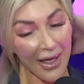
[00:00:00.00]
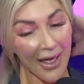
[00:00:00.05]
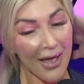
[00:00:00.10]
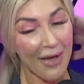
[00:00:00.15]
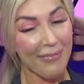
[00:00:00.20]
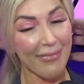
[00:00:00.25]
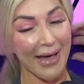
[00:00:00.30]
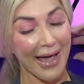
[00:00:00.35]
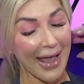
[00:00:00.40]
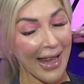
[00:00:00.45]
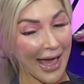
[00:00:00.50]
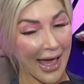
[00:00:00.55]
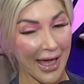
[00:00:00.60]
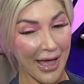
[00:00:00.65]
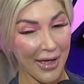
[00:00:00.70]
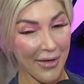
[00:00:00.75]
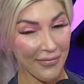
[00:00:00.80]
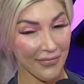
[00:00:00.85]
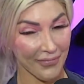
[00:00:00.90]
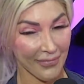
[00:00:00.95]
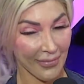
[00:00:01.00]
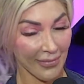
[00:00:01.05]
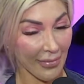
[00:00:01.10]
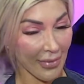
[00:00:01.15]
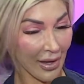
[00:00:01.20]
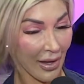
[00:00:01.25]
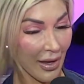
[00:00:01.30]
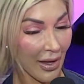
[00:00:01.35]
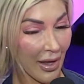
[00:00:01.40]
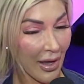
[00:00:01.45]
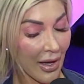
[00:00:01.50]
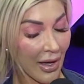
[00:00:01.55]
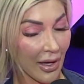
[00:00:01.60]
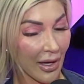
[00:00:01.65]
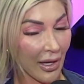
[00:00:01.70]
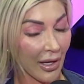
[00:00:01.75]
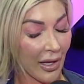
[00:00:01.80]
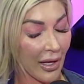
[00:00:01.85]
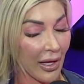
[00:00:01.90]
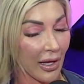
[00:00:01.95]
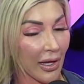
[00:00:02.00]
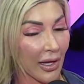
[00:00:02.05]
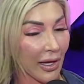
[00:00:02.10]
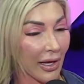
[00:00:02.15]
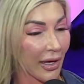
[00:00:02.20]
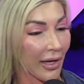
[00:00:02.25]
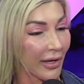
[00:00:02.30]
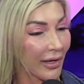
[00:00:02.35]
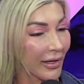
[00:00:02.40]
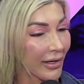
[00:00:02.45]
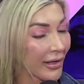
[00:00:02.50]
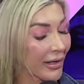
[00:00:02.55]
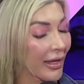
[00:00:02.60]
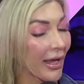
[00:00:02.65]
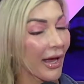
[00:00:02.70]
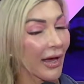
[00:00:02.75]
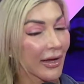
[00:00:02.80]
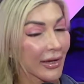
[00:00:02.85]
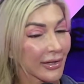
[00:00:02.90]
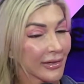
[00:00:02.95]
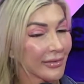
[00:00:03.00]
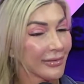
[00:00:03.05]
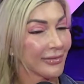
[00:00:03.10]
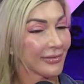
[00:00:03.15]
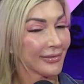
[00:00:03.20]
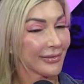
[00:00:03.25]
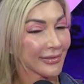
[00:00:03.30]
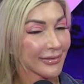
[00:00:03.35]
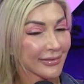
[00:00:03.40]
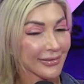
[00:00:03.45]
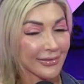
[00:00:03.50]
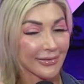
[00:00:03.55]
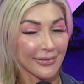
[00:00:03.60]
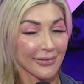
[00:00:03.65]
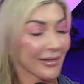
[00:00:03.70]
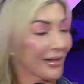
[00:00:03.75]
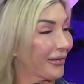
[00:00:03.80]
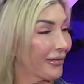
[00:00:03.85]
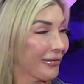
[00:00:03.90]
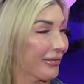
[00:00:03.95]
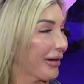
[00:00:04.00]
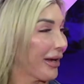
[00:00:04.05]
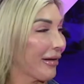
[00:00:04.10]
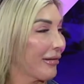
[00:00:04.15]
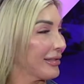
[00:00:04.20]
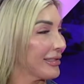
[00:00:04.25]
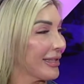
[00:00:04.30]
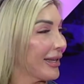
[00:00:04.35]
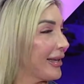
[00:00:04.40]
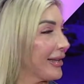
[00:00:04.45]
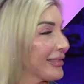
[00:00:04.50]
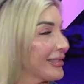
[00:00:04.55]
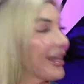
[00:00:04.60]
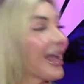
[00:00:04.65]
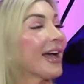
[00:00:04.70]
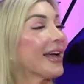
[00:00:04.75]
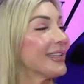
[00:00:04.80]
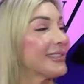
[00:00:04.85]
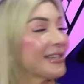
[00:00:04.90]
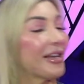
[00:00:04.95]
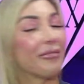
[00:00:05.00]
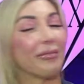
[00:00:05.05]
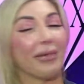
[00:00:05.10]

But he yeah, I forgot what I was saying. Yeah, it's on my.